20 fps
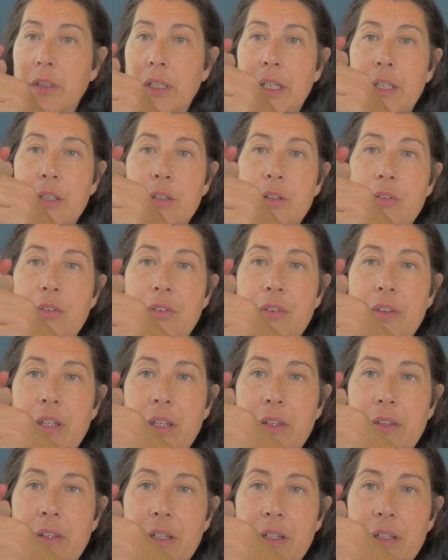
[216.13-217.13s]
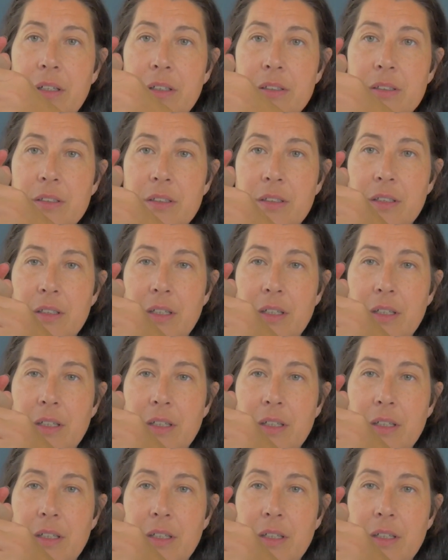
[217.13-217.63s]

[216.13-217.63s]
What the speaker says: Can you see that?